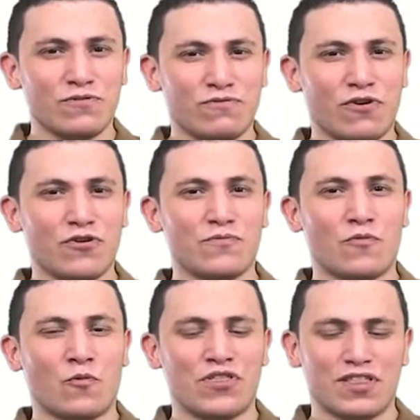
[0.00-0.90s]

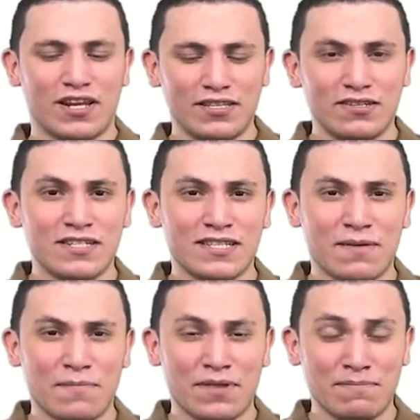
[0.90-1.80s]
form when the letter is in the
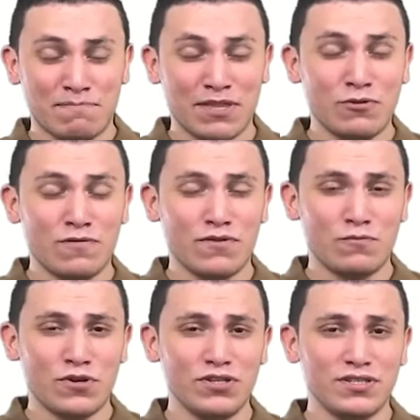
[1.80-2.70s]
middle of the
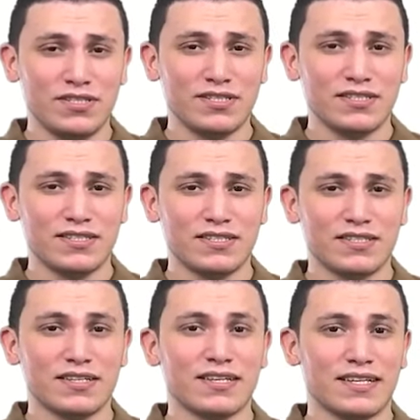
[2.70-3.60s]
word?
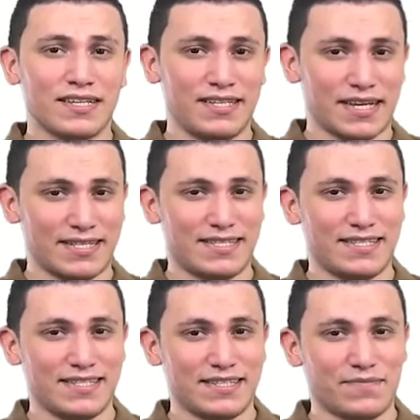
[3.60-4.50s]

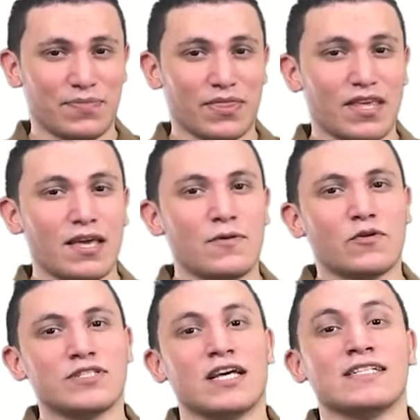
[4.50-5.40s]
Yes.
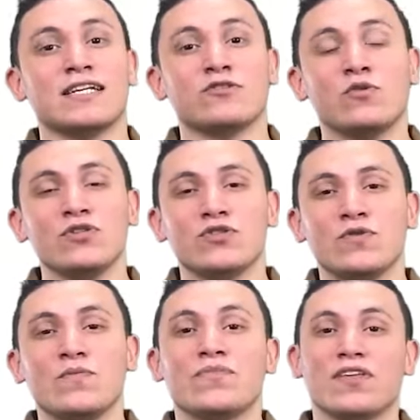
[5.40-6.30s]
Because as I told
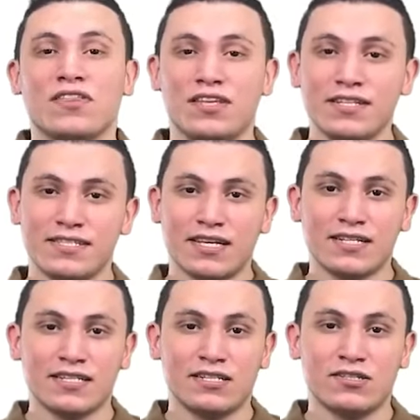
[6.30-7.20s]
you, these
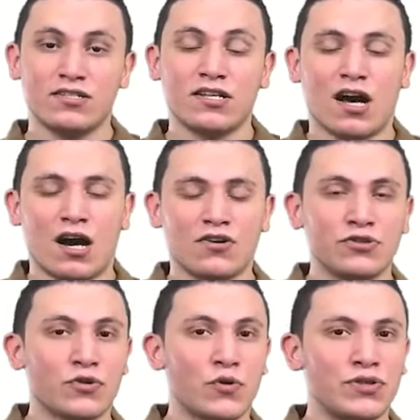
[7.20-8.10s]
6 letters
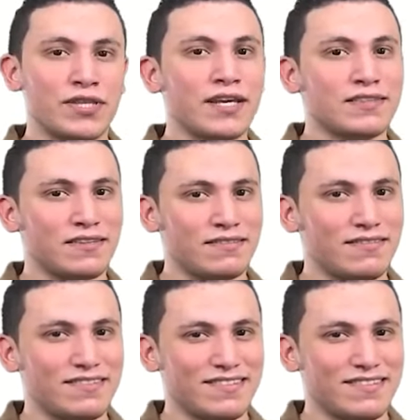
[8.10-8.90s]
aren't connected